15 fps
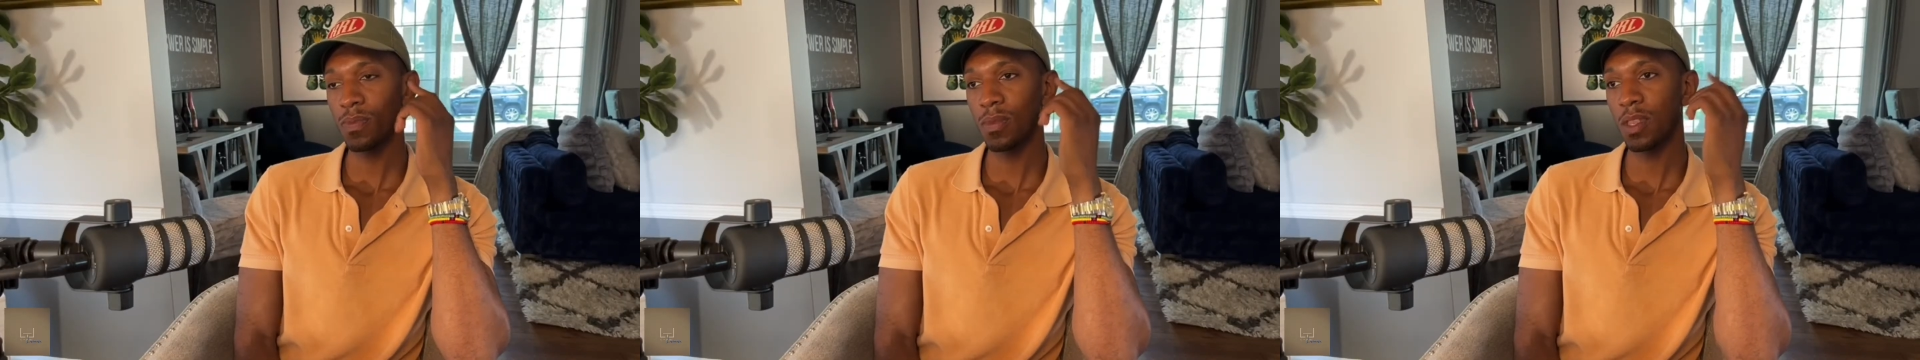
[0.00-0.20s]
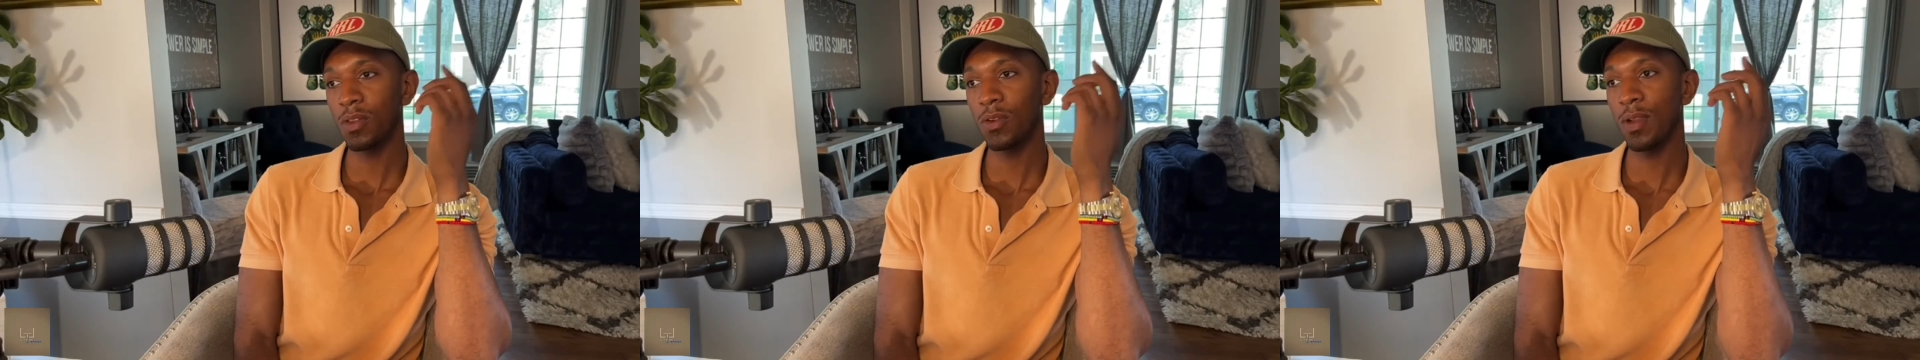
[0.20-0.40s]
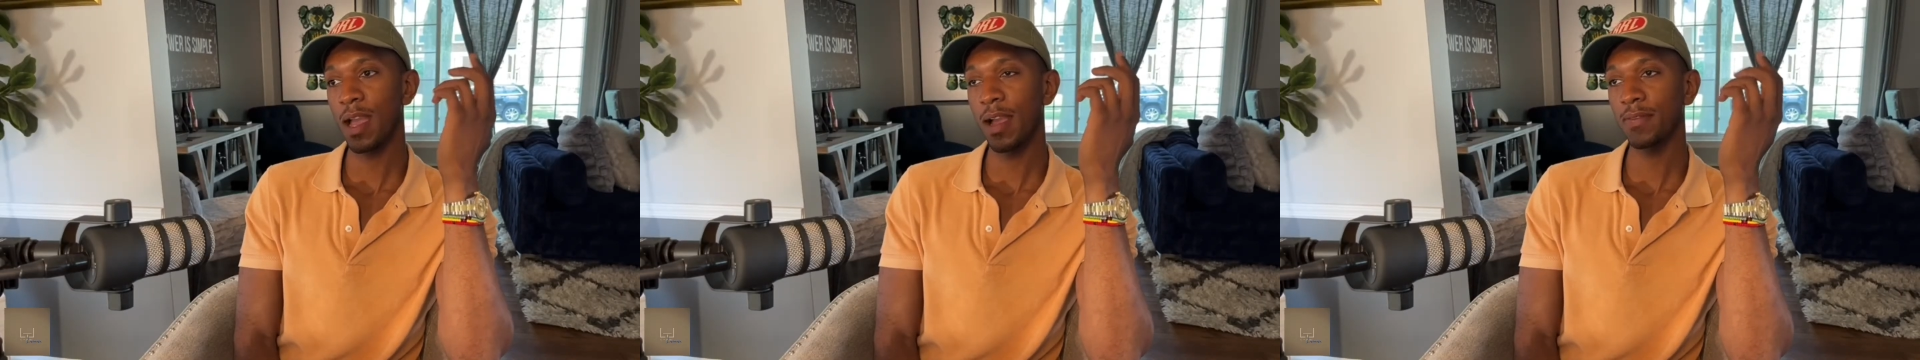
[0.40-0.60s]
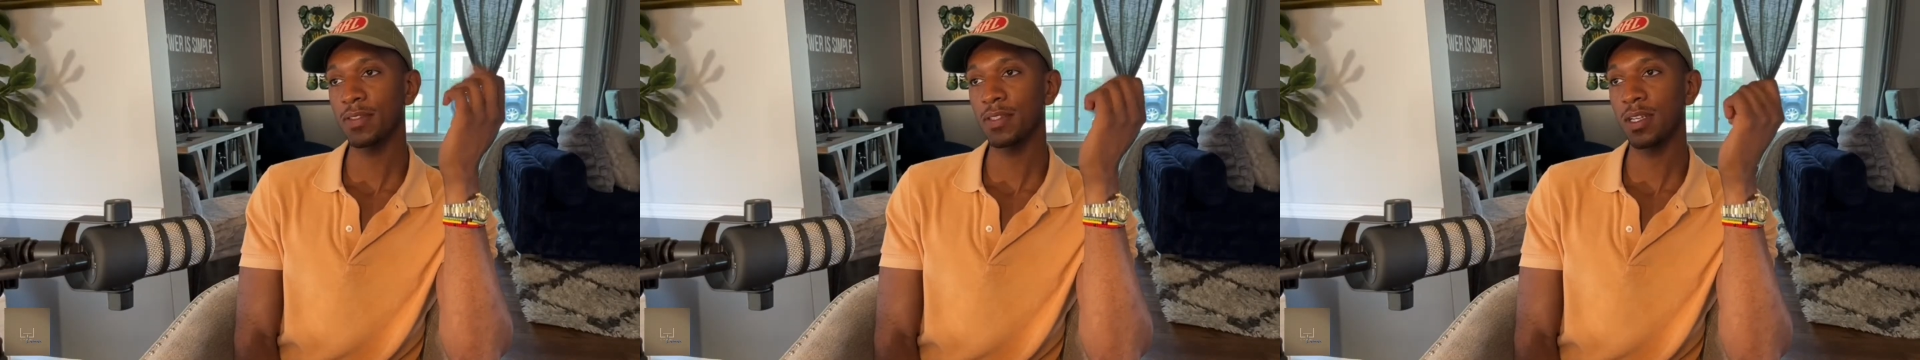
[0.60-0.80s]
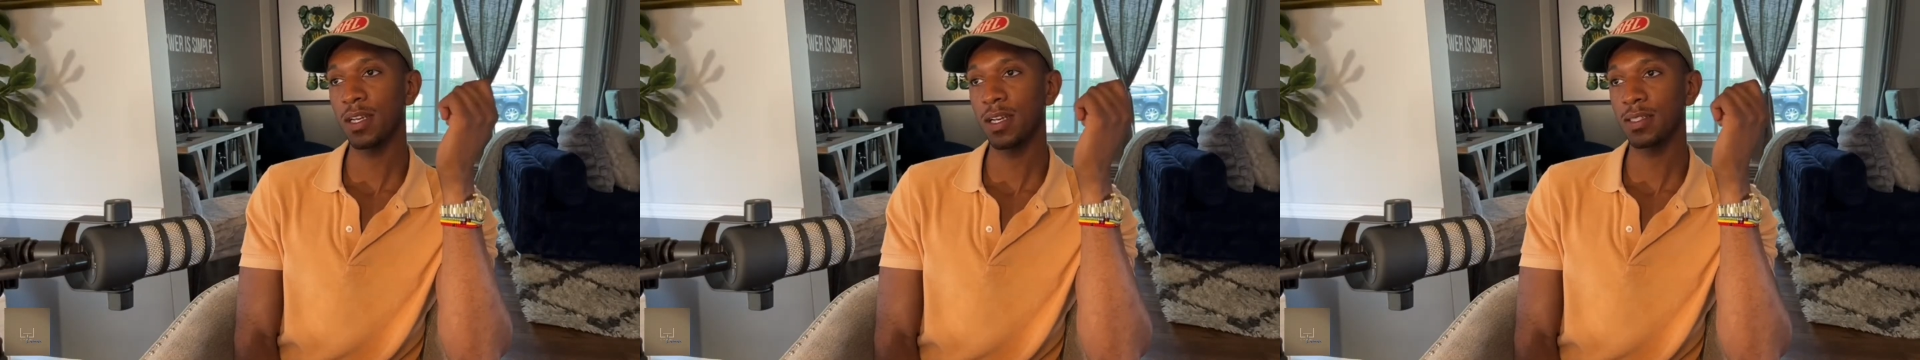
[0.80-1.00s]
you have
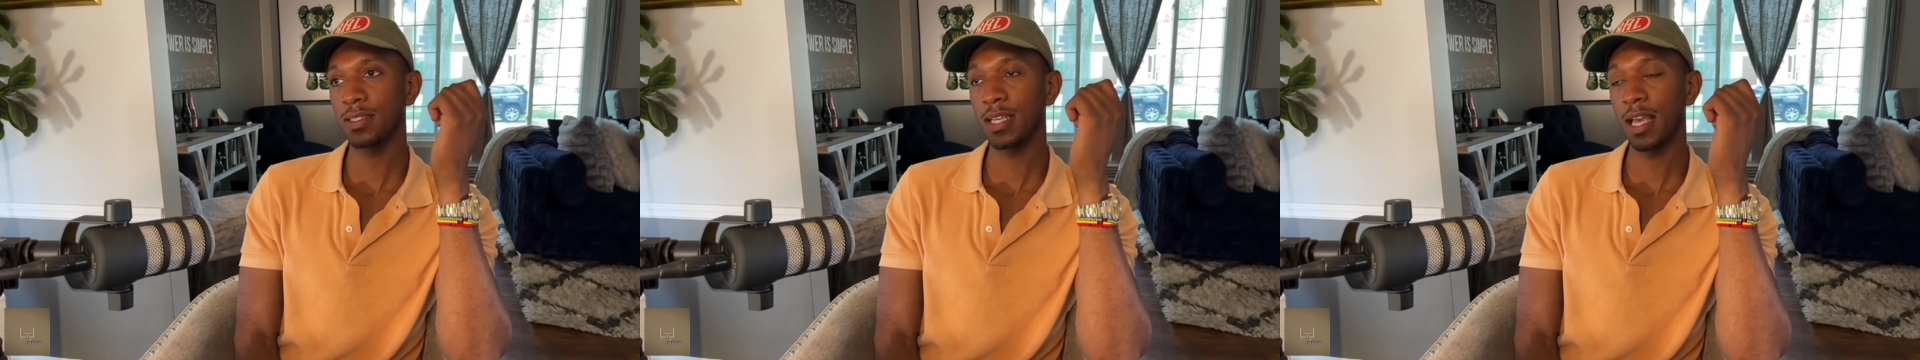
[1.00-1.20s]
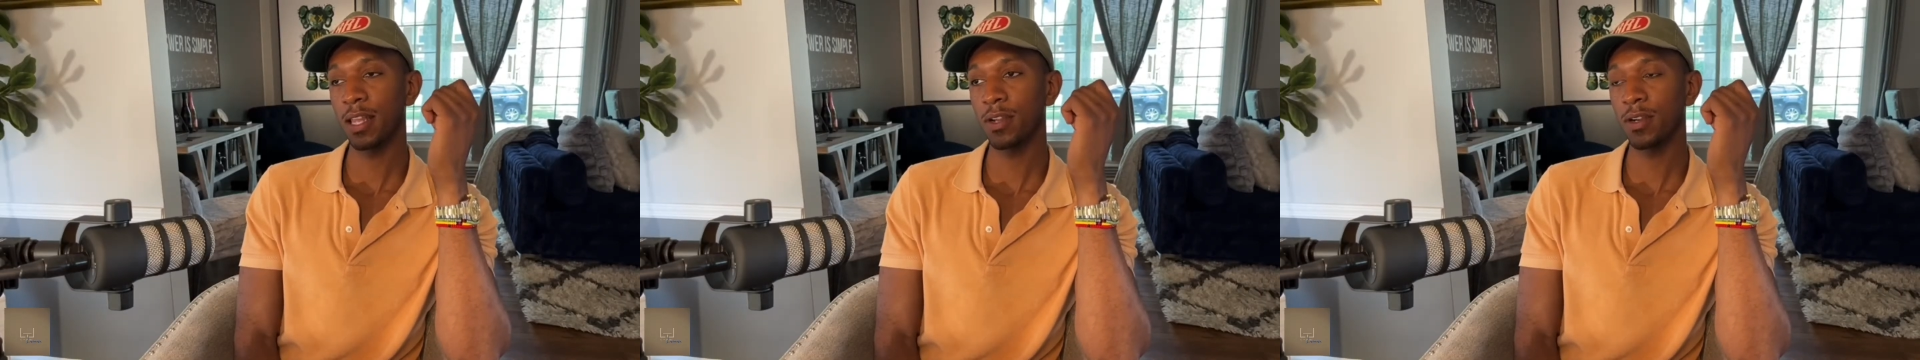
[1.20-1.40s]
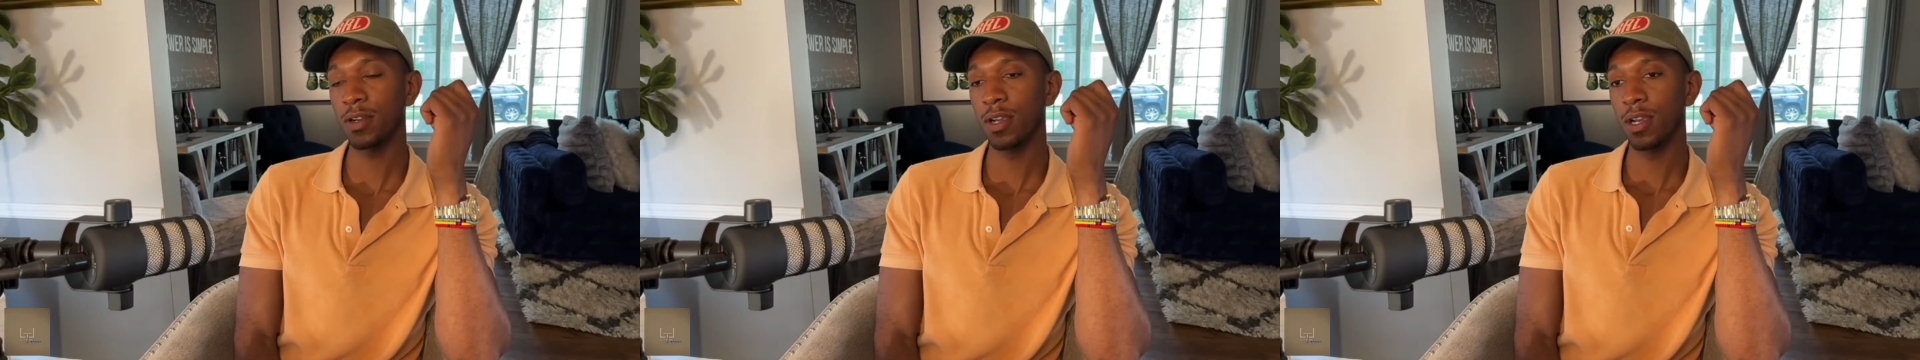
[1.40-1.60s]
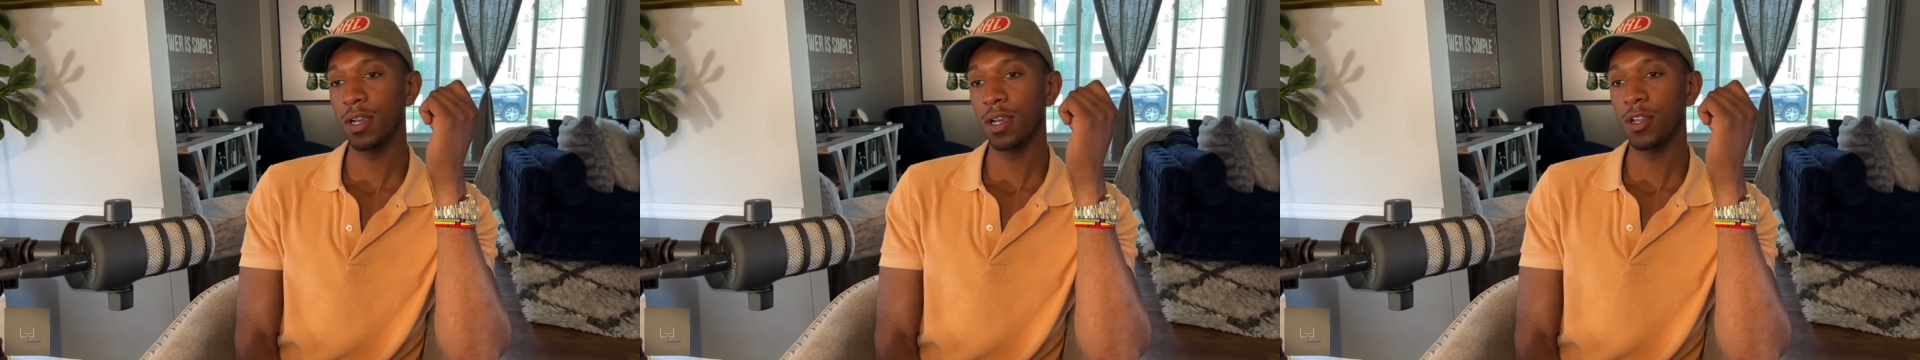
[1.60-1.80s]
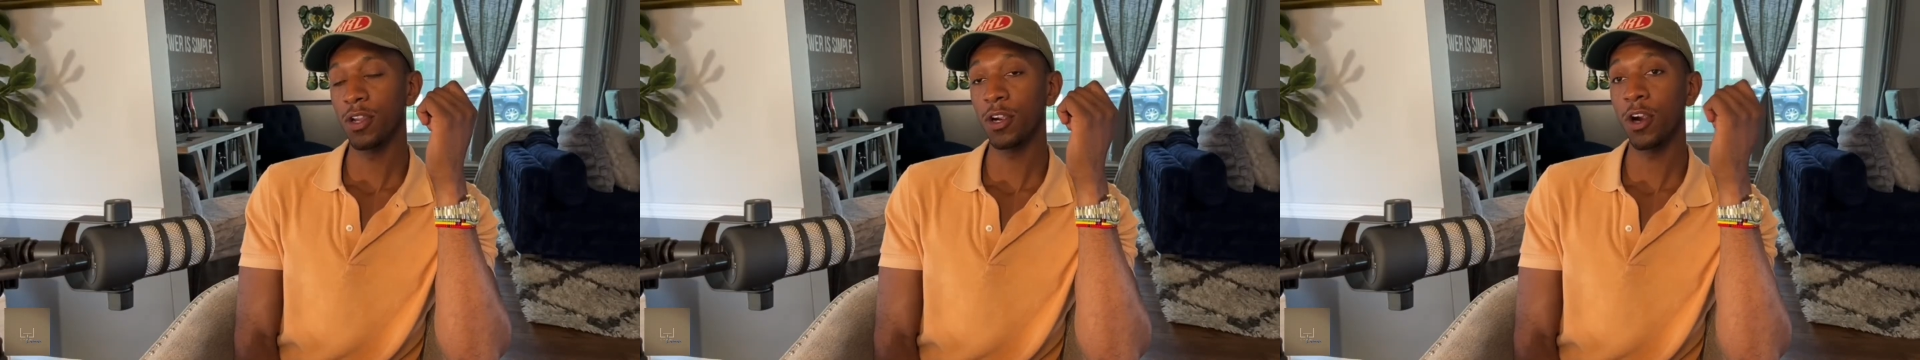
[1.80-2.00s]
to tailor
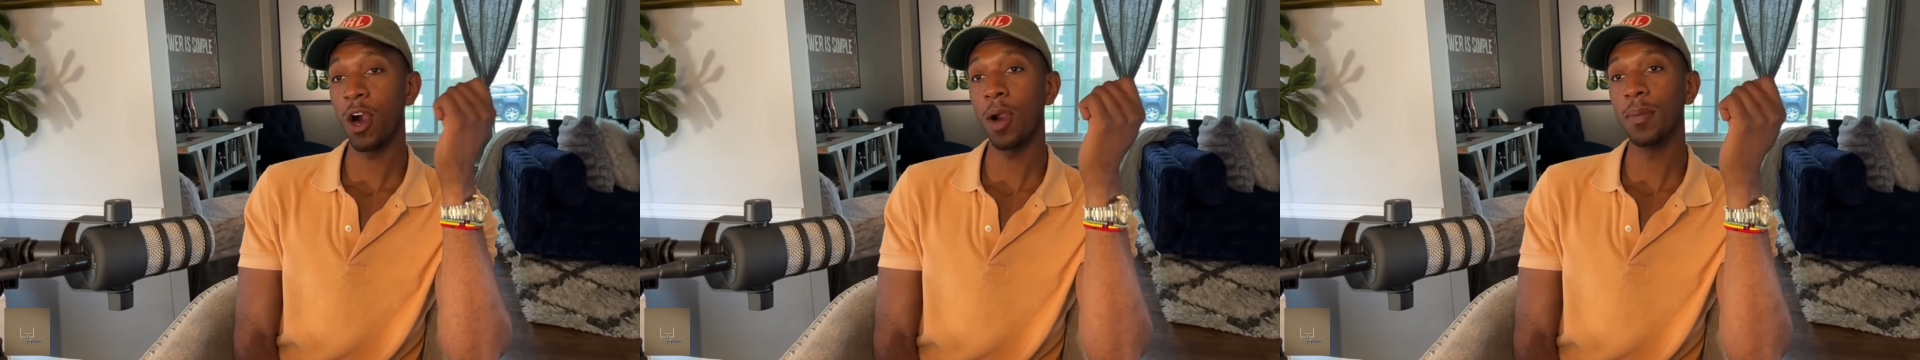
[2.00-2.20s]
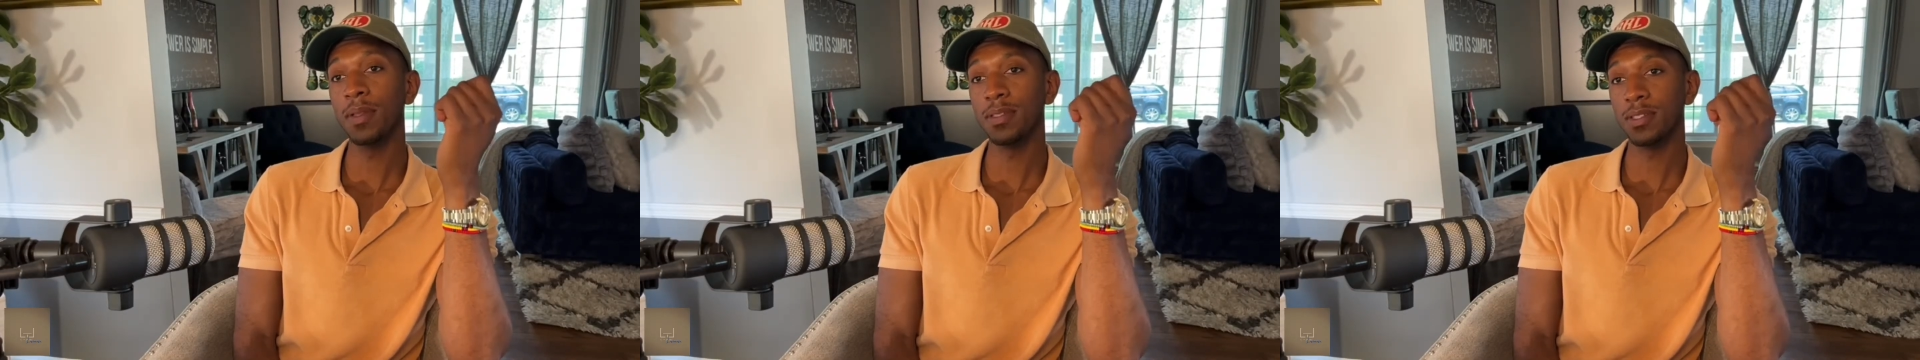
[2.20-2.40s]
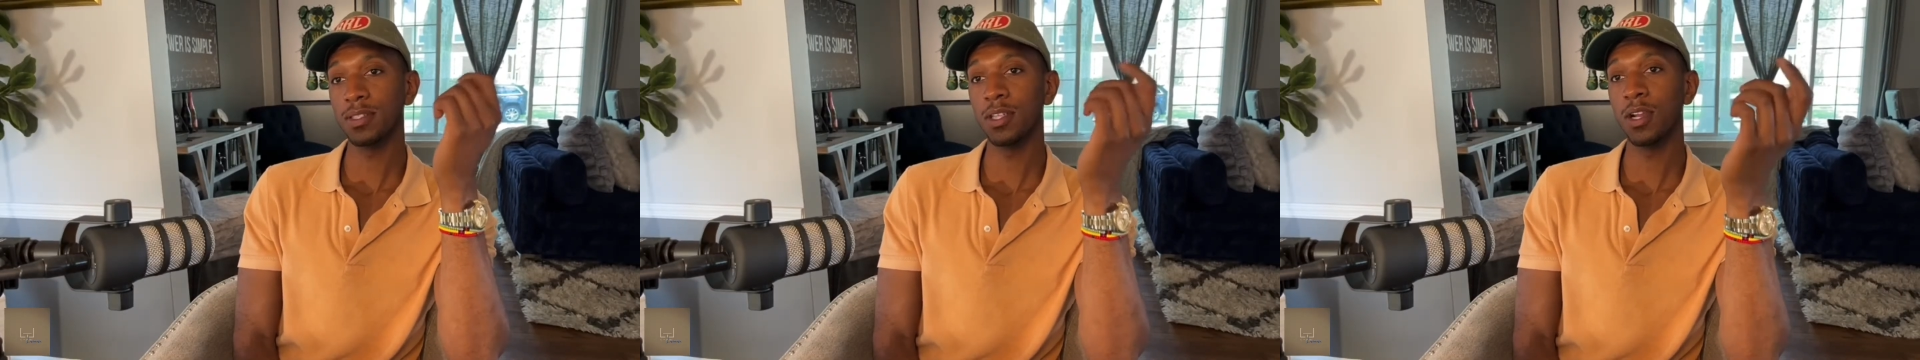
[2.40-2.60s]
your garments to your